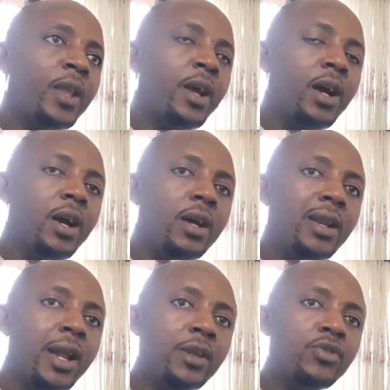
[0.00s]

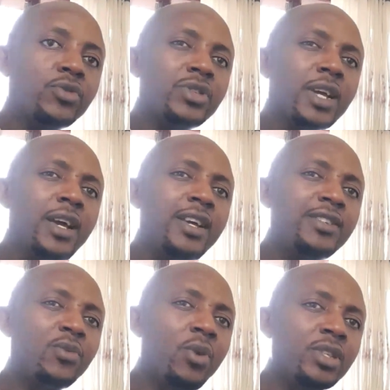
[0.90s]
lactose.
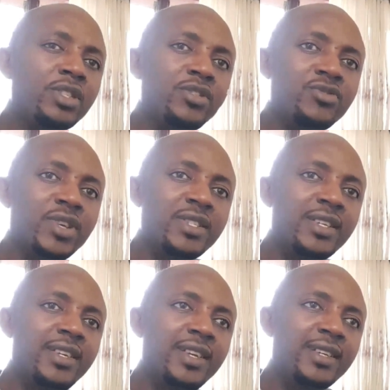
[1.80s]
And what is
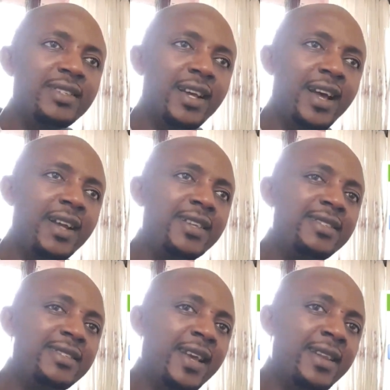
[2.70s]
interesting here is that at the
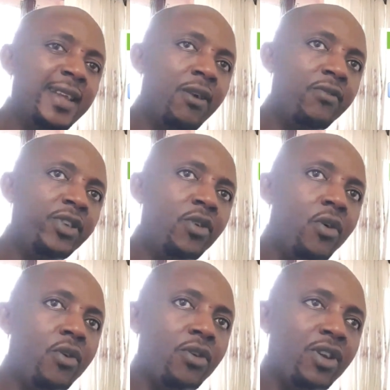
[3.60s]
center of it
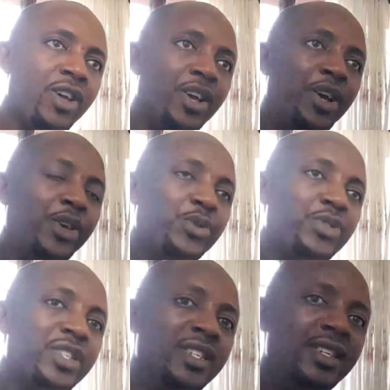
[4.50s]
all, you
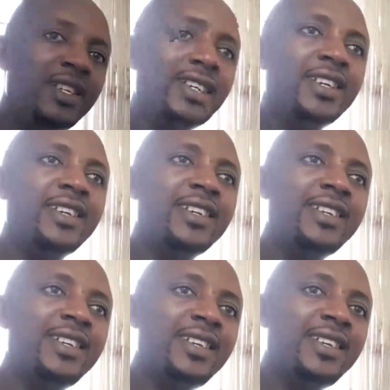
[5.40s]
see
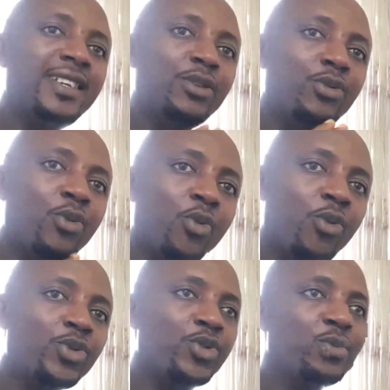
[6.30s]
the
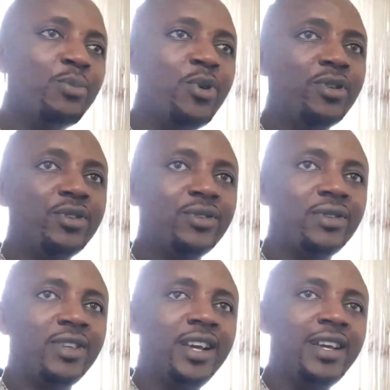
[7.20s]
glucose
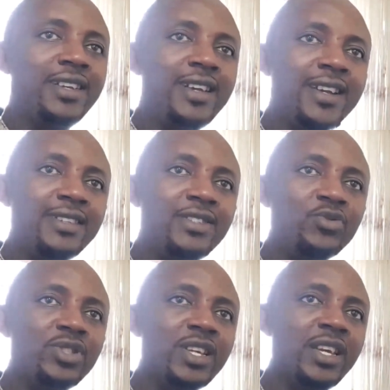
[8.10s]
molecule. That is
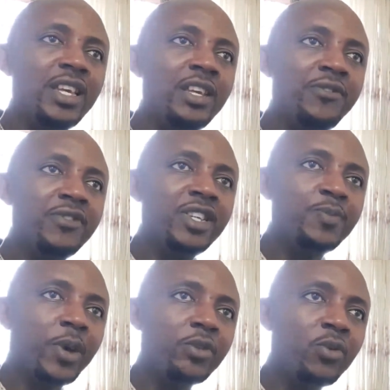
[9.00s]
to say, if this
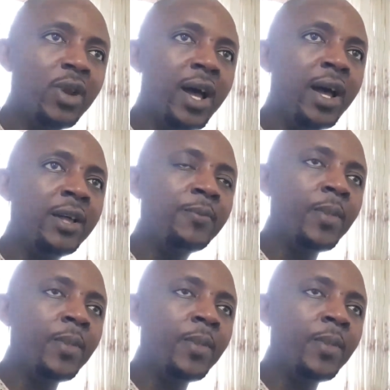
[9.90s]
particular